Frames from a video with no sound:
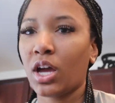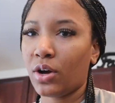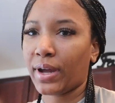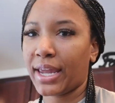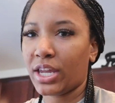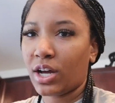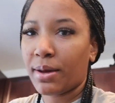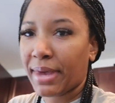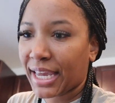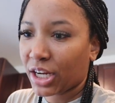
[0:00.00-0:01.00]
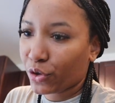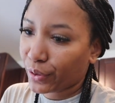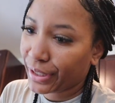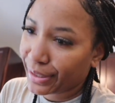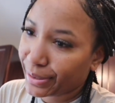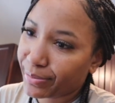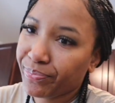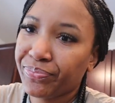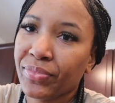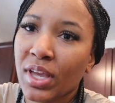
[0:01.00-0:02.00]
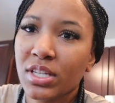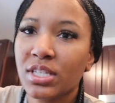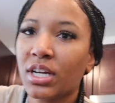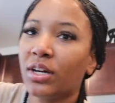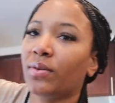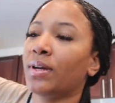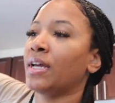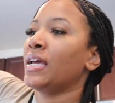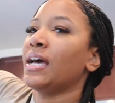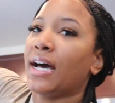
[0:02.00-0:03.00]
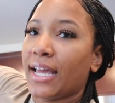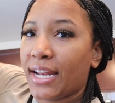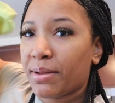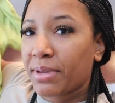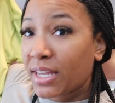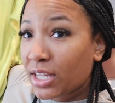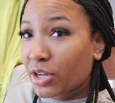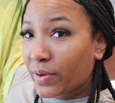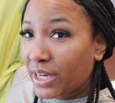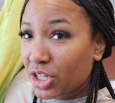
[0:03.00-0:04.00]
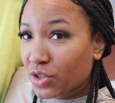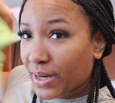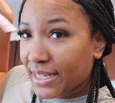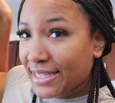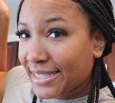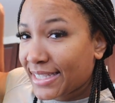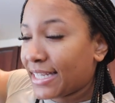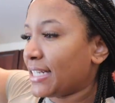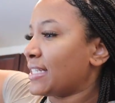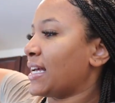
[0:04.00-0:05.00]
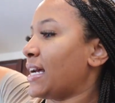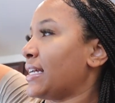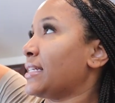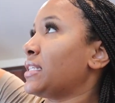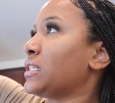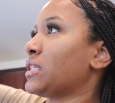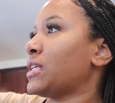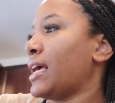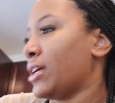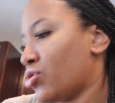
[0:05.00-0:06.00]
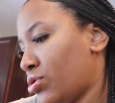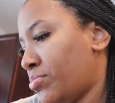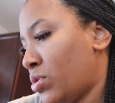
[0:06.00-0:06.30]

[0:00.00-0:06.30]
Okay, y'all, I'm back at the crib. So I ended up getting the green dress in a size extra